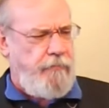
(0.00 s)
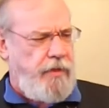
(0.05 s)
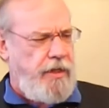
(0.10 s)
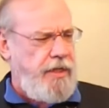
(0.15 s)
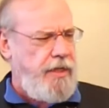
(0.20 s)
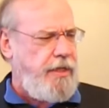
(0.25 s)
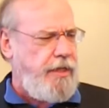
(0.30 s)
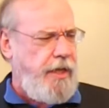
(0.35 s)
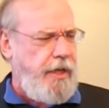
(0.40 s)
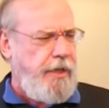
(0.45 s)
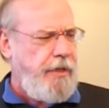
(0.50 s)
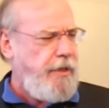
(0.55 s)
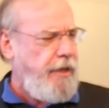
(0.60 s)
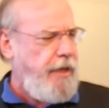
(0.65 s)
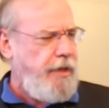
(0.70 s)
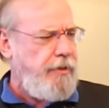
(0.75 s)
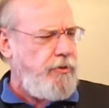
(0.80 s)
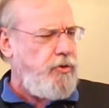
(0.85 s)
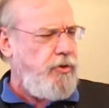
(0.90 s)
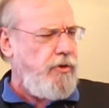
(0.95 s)
He can't
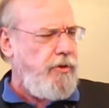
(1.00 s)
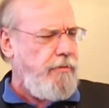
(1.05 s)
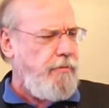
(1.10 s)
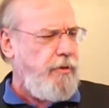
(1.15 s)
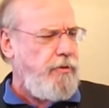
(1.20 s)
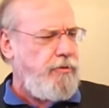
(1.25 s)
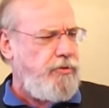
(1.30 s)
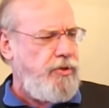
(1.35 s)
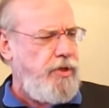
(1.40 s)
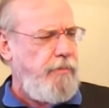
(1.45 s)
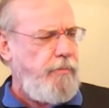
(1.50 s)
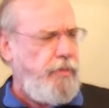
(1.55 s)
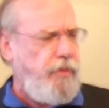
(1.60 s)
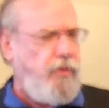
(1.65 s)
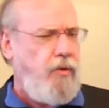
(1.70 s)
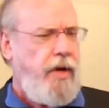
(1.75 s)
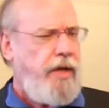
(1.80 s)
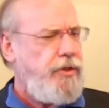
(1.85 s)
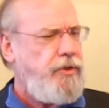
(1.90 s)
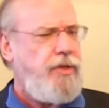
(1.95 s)
answer the most simple
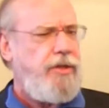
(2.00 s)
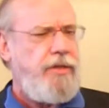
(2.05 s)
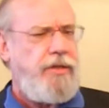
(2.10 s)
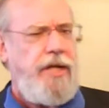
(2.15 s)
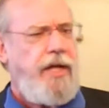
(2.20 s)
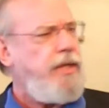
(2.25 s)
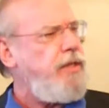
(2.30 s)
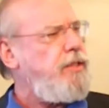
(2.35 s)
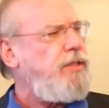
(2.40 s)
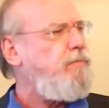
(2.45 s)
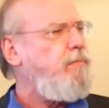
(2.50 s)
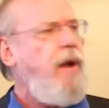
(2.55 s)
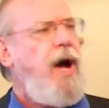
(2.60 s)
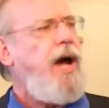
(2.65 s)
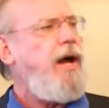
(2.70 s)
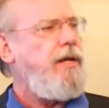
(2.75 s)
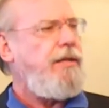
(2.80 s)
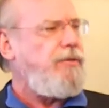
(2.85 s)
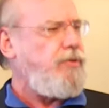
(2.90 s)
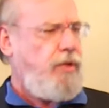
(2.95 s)
questions, yet he
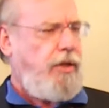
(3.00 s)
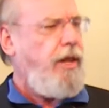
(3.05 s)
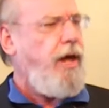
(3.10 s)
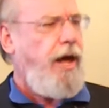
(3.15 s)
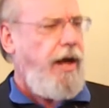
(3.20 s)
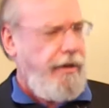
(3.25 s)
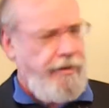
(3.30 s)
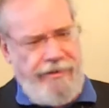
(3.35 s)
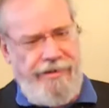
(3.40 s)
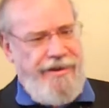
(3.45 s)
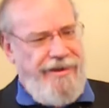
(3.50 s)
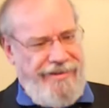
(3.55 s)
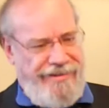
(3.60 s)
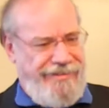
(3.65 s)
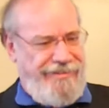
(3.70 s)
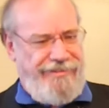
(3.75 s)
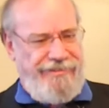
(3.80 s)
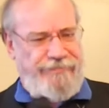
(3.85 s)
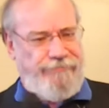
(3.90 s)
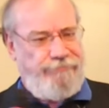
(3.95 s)
smiles a lot,
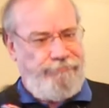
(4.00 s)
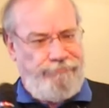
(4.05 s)
you know.